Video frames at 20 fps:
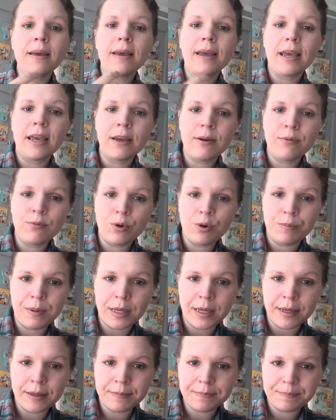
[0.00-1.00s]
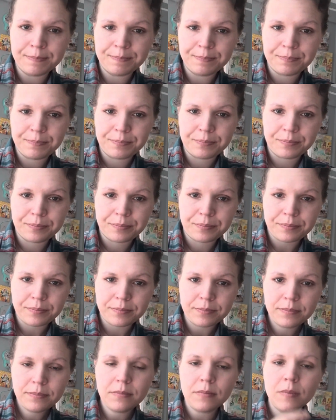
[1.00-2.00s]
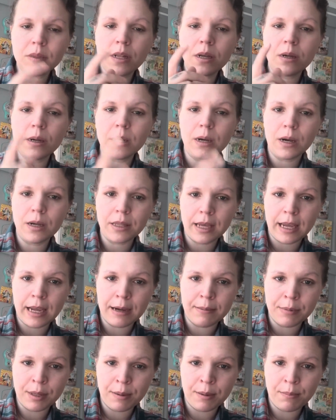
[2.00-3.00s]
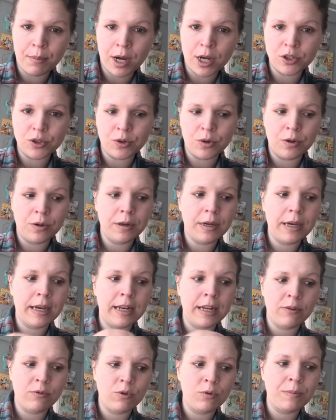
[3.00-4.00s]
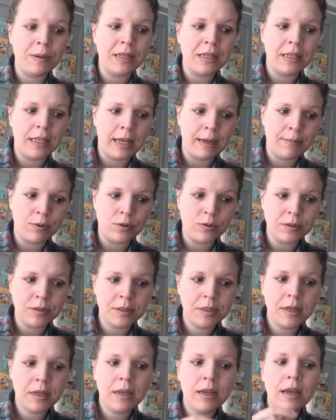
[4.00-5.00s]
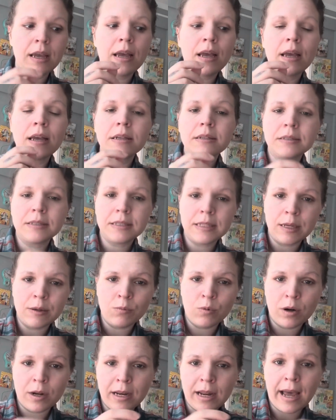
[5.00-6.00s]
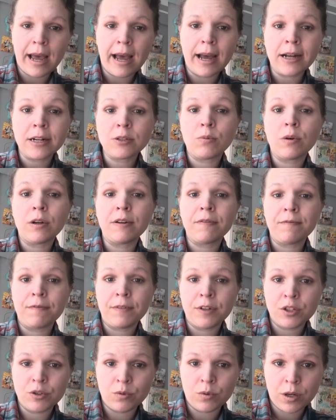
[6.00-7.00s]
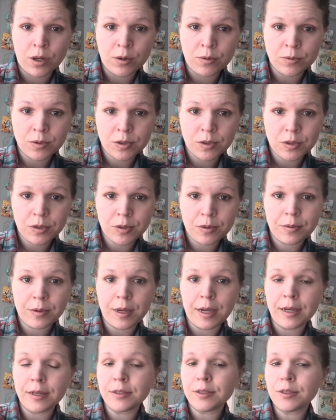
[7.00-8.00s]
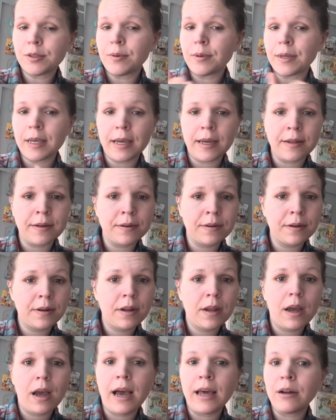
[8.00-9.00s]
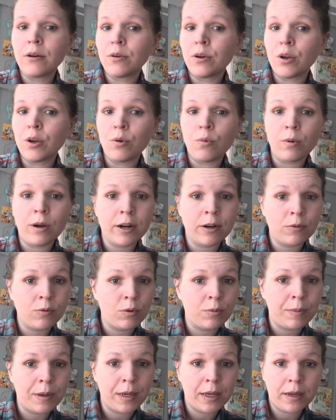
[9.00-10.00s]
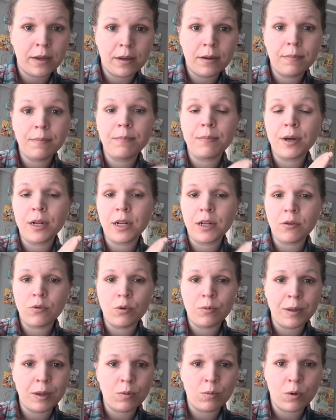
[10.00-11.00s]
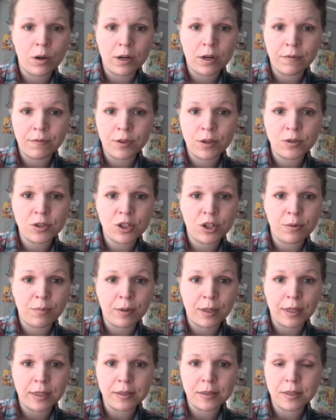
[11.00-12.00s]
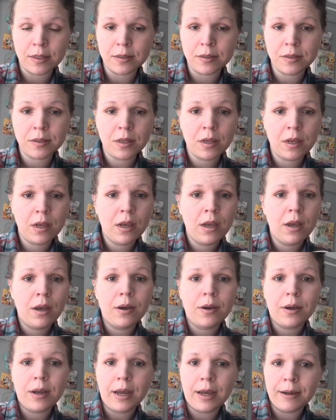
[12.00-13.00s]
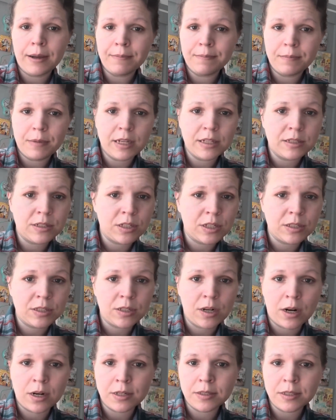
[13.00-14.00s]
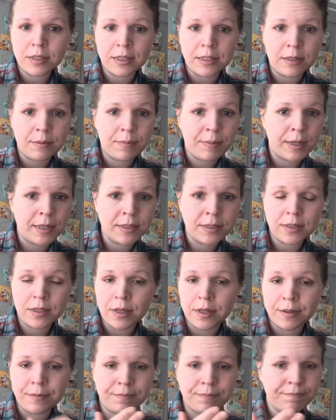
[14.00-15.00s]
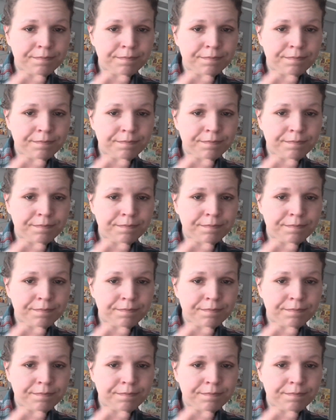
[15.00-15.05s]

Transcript: it will be on the Hamlet module, and it will be labeled Scene 1, Act 1, Visual Notes. Okay, so again, I don't know where it will be, but it will be one of those two places. Okay, it's just honestly depends on,